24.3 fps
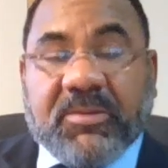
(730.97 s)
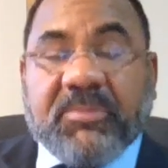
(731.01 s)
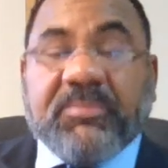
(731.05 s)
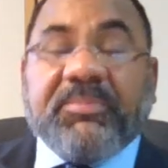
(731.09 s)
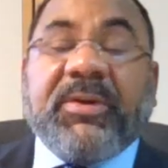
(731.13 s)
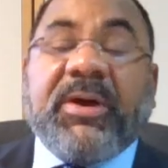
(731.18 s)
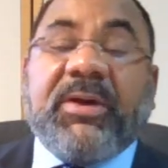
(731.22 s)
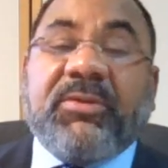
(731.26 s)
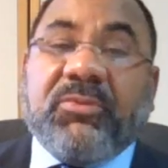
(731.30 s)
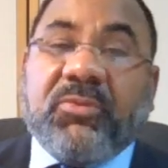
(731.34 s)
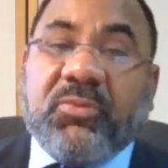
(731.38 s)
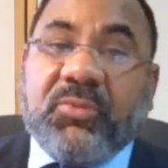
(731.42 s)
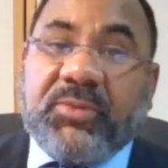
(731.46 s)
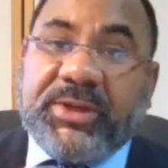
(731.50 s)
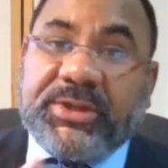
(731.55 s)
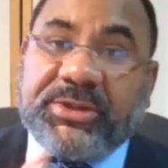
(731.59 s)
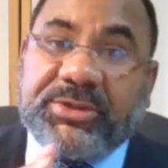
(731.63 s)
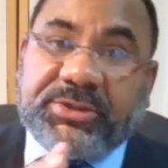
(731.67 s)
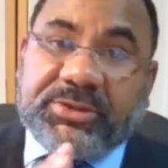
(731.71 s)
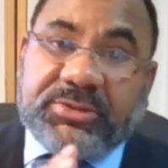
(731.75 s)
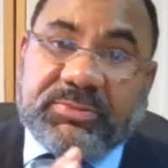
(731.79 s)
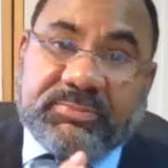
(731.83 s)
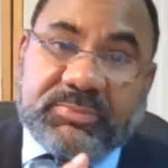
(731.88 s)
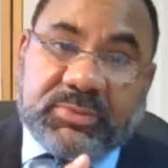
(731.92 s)
But we
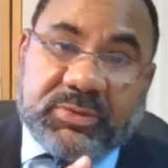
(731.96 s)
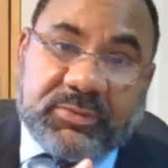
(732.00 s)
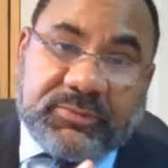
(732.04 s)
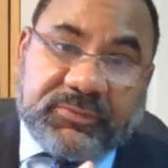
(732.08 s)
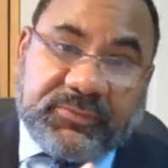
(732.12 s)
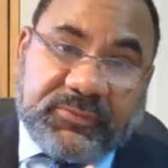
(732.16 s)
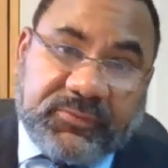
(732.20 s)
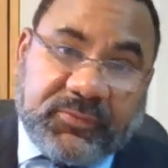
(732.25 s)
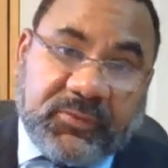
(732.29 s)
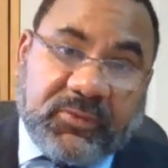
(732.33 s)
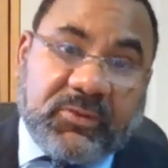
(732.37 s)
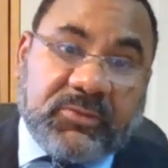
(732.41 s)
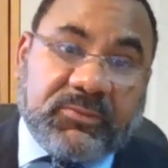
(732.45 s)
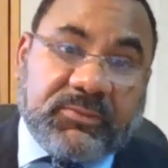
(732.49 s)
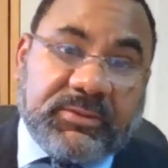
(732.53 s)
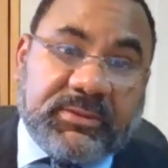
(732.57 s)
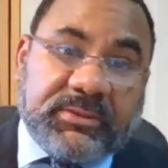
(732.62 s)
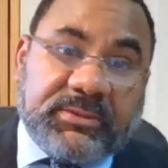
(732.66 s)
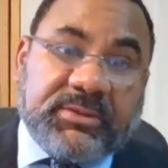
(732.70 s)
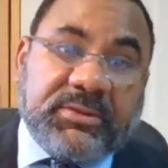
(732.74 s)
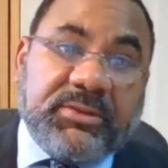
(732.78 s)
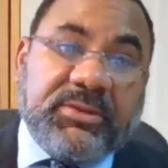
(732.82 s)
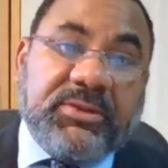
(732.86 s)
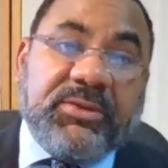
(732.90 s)
could move
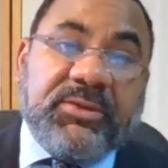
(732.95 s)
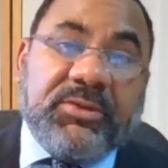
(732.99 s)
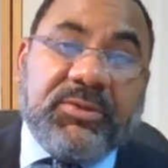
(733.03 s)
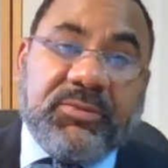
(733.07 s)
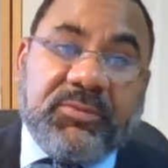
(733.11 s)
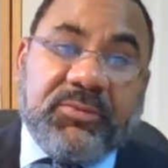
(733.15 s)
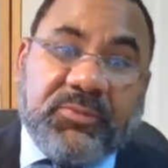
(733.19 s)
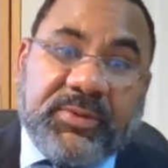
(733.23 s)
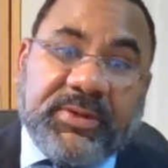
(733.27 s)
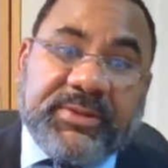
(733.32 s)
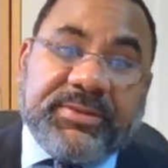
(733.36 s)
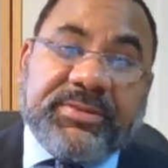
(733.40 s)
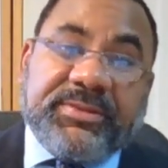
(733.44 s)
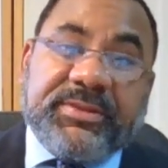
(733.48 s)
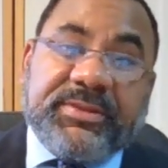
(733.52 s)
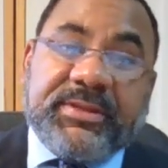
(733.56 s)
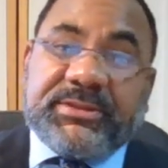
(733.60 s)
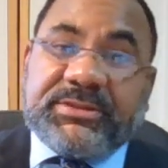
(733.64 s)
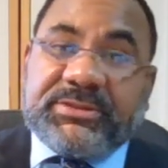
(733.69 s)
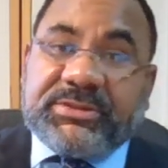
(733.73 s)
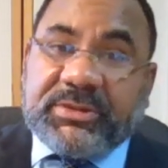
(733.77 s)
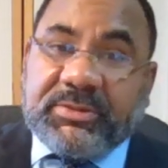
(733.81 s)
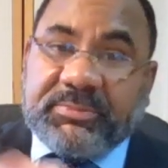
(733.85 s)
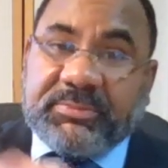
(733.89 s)
forward with
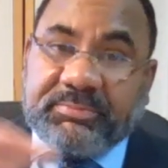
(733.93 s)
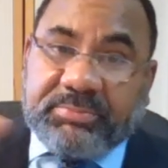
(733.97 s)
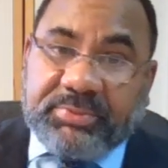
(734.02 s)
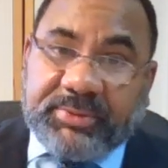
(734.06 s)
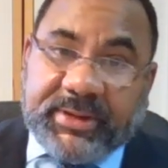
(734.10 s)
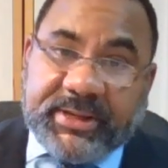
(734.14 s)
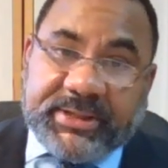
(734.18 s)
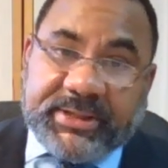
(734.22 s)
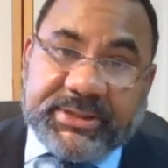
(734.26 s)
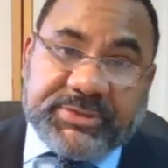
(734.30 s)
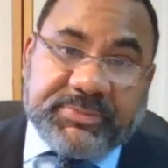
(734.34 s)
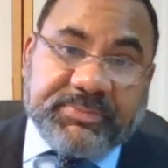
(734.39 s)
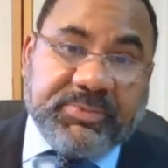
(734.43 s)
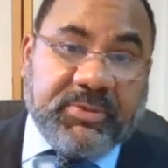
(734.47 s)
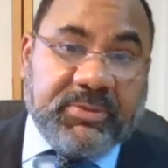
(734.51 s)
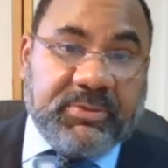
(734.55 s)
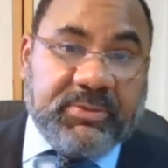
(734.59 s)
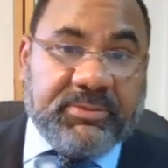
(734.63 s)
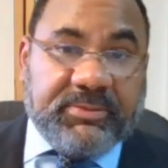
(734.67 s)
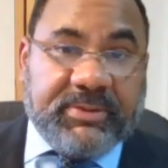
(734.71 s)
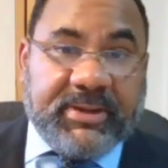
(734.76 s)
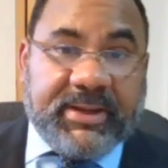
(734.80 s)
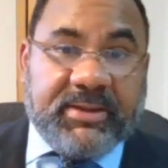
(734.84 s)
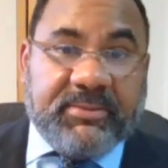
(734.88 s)
this bridge
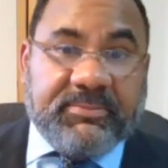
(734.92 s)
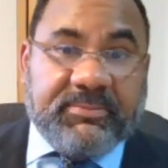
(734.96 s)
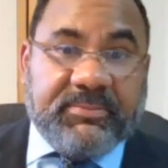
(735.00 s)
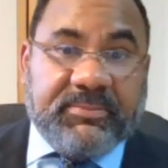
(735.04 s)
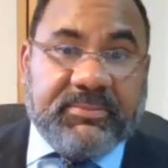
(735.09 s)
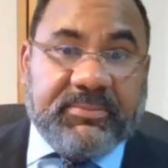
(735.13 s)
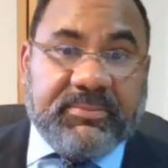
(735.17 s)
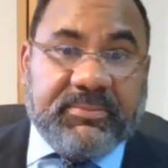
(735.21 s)
program